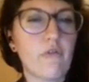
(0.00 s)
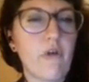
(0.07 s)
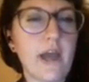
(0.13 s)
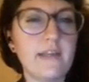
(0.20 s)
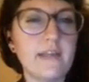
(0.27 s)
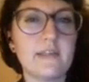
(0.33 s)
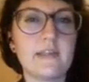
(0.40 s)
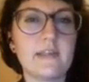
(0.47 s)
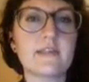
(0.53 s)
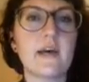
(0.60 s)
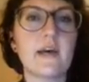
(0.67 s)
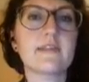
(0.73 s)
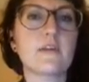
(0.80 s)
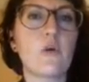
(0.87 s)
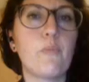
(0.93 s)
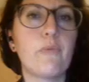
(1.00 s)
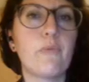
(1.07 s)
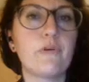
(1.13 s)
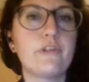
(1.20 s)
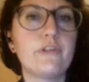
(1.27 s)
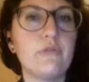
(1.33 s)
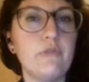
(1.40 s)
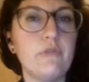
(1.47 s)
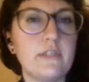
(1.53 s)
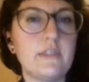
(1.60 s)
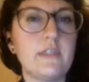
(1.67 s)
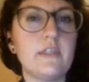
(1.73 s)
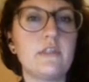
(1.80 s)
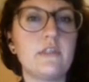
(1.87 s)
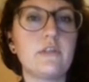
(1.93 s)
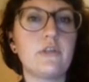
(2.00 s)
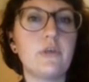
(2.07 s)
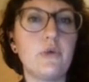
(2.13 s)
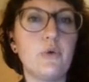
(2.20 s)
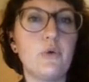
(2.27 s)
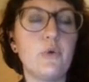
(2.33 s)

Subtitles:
of crisis as an opportunity to